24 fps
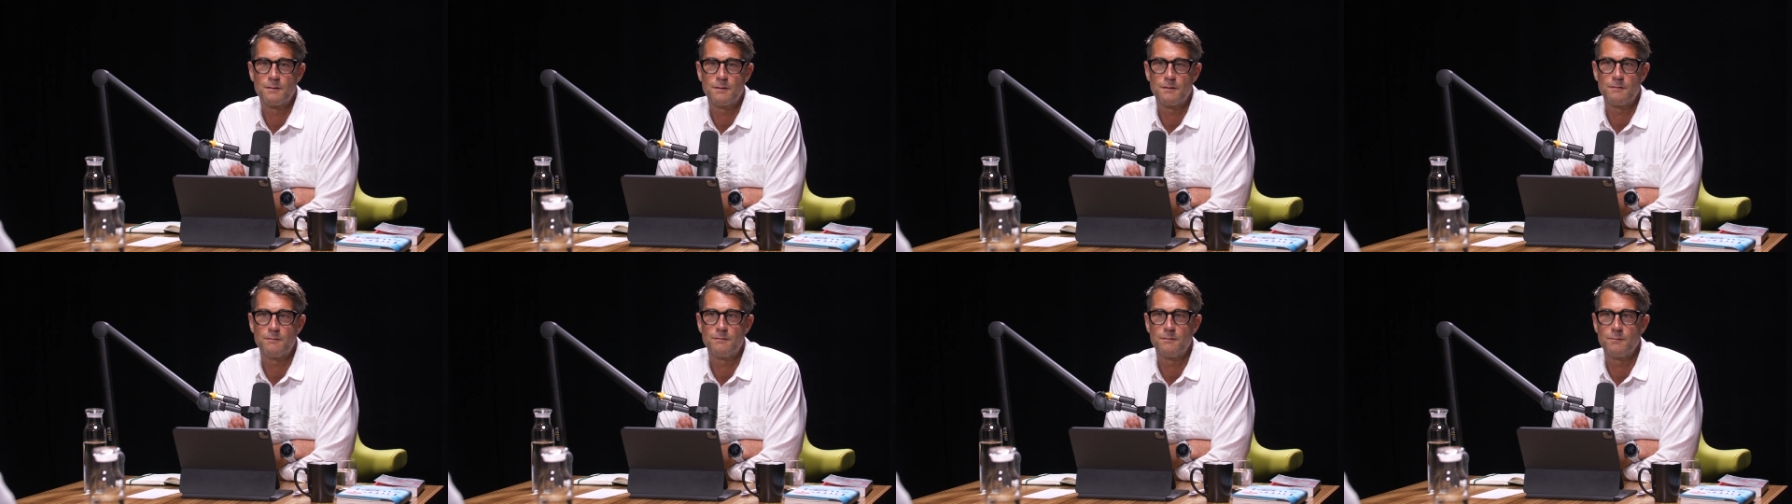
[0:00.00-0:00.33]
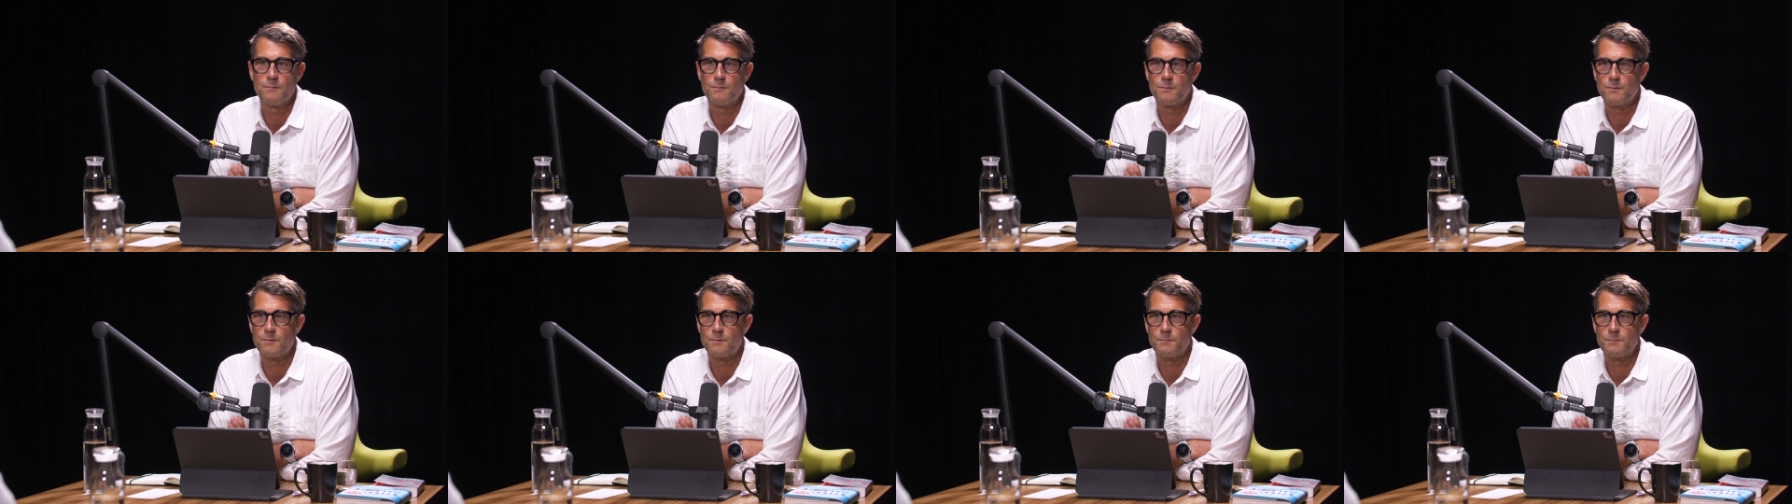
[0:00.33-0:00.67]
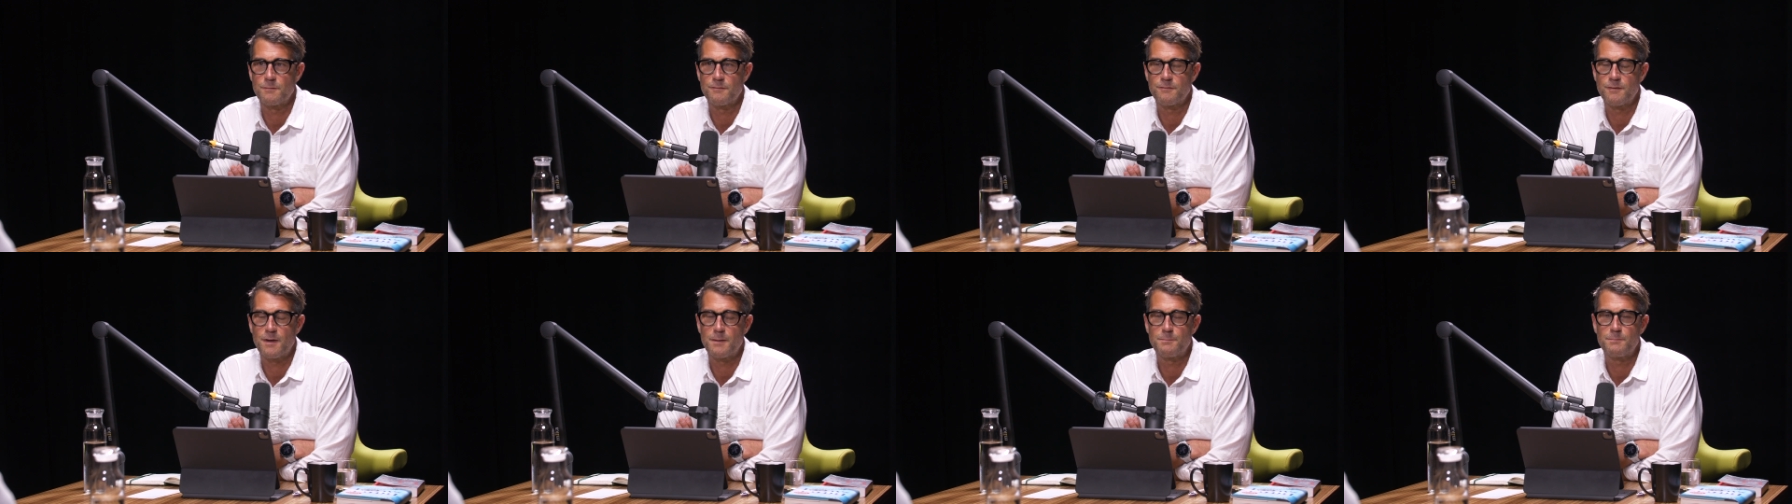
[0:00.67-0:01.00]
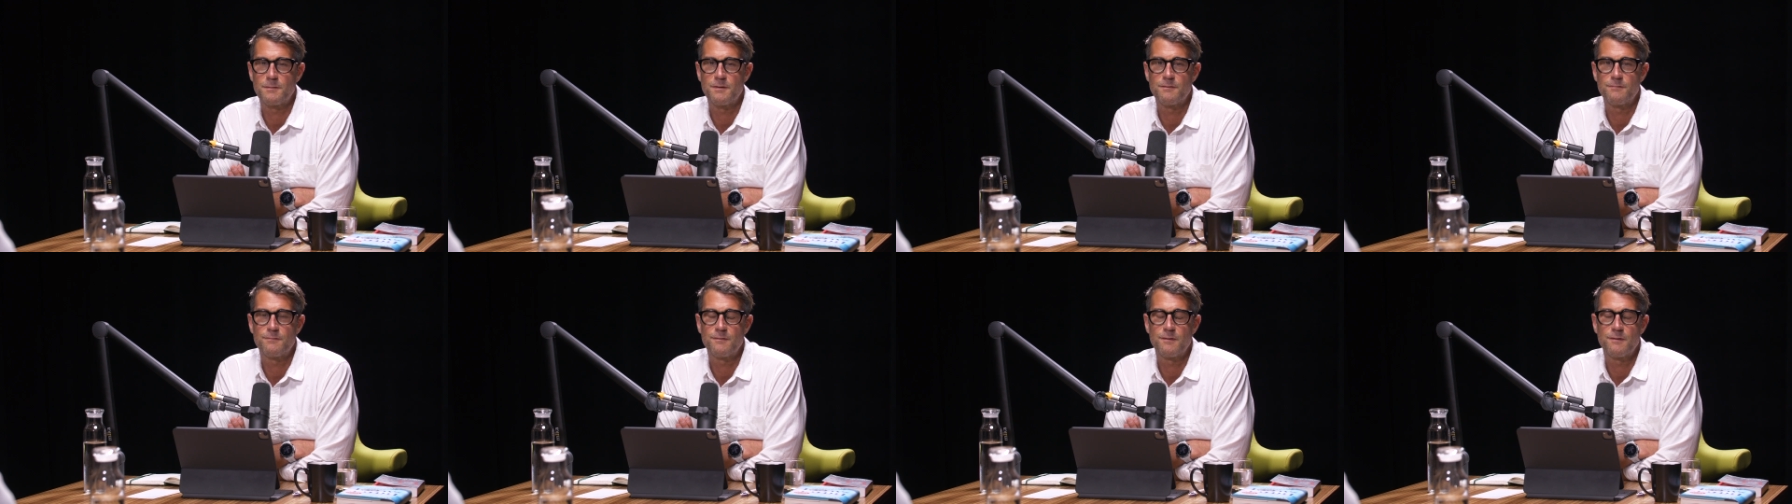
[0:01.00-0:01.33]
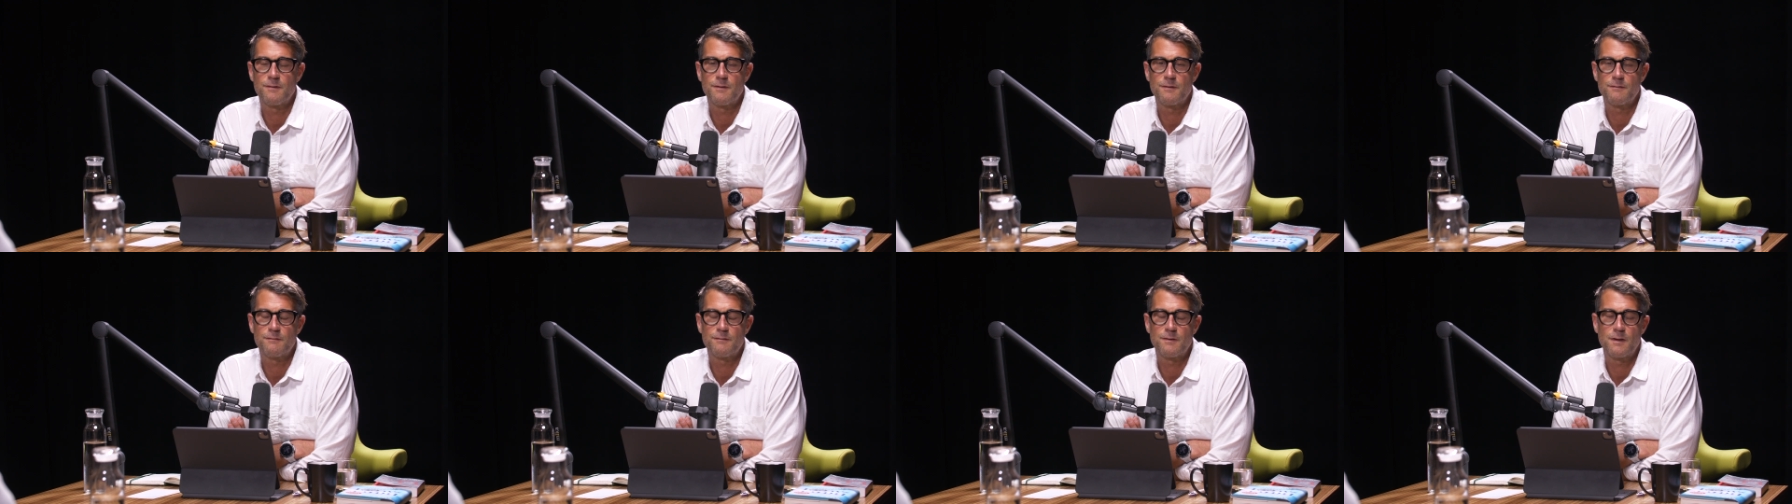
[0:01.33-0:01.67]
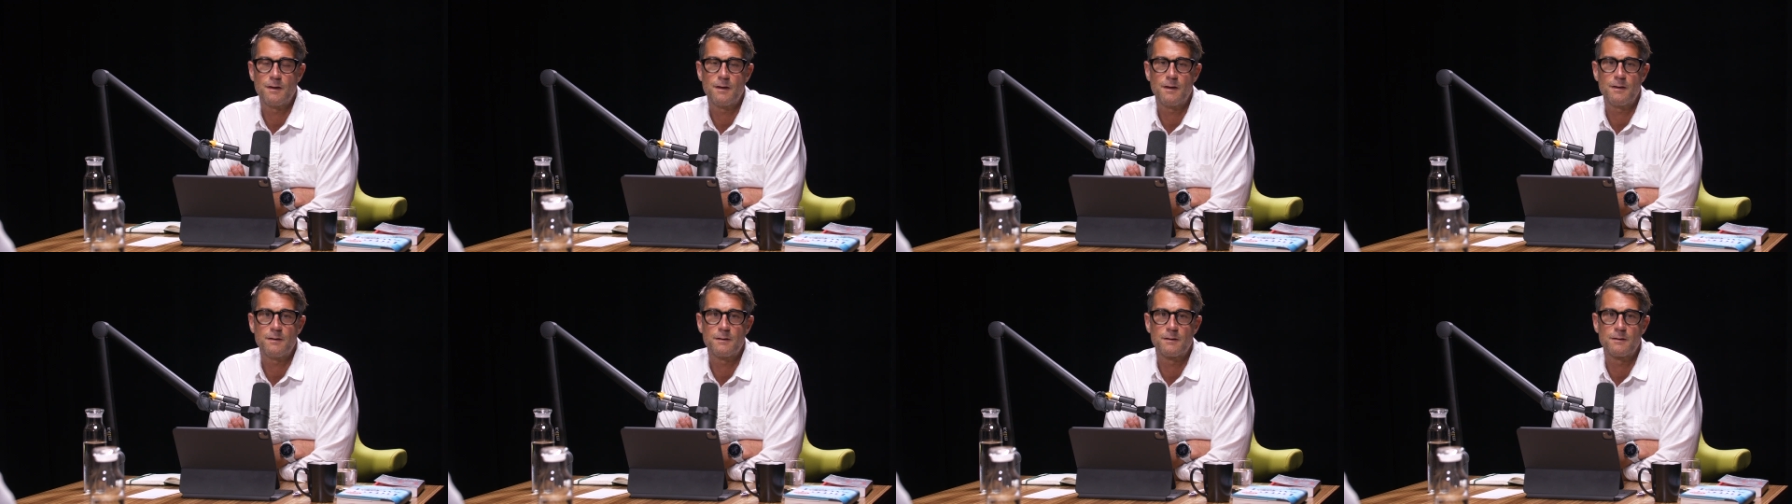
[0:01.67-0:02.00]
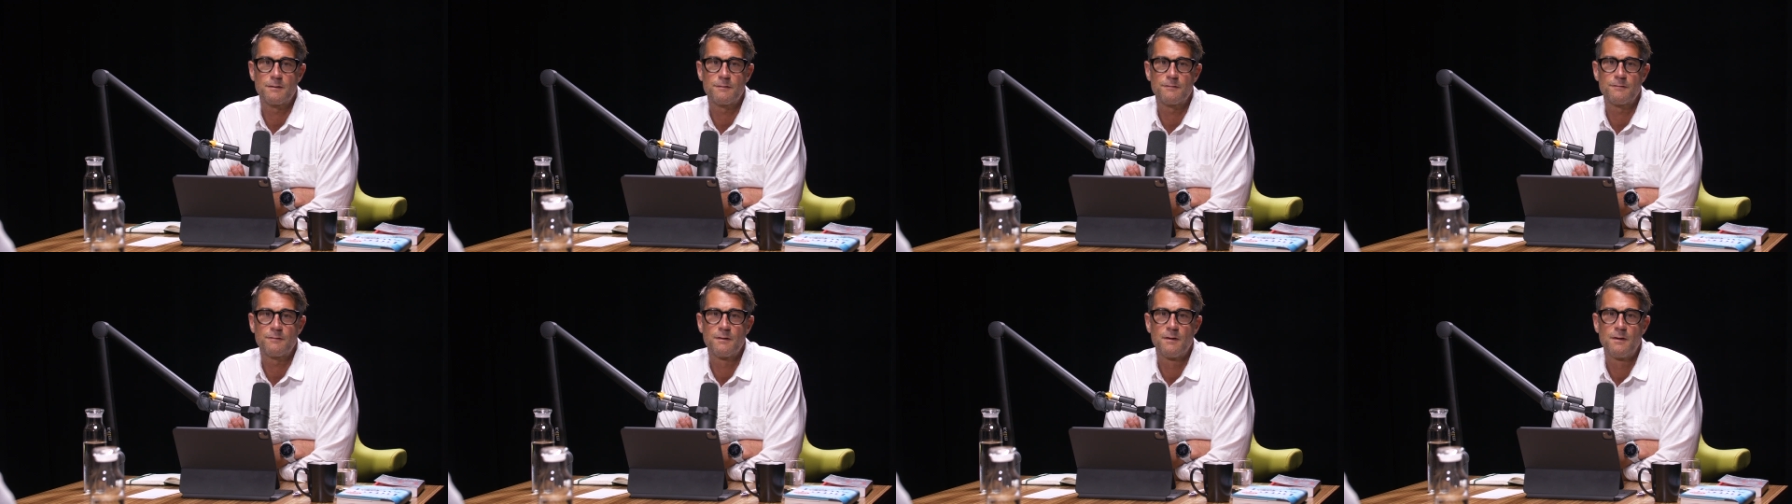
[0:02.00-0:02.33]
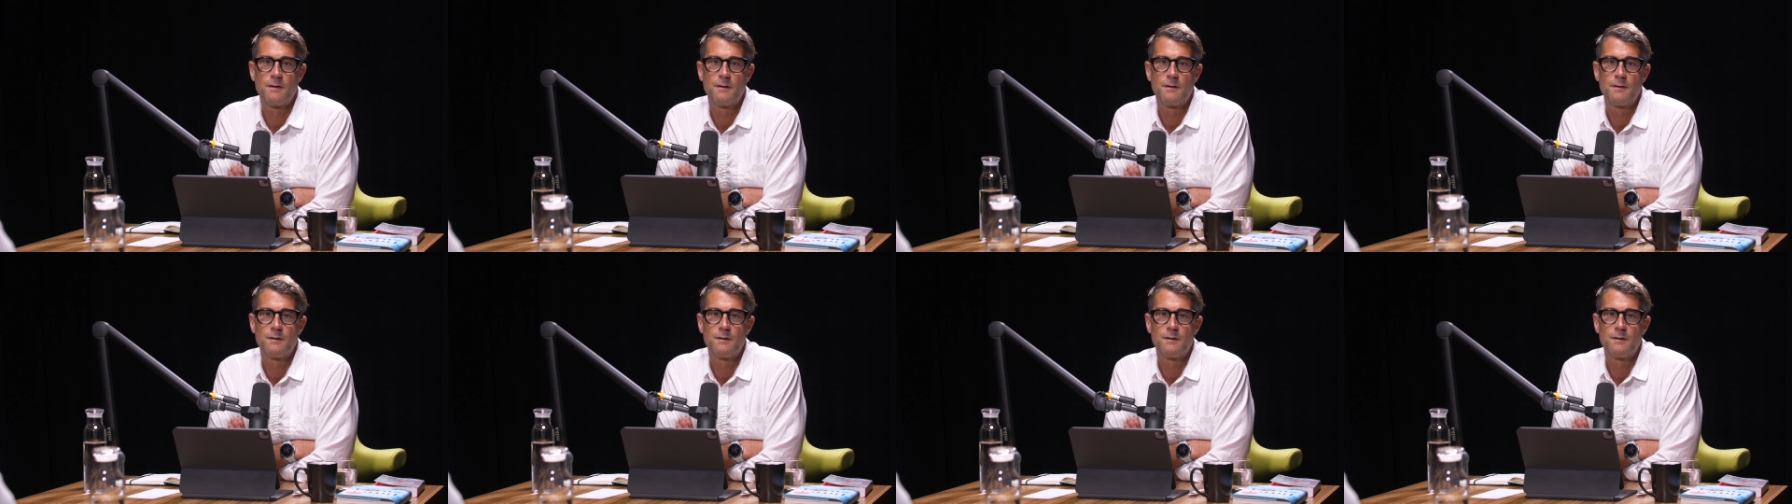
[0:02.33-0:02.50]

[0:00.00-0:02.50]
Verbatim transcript: attuned or receptive to this than others.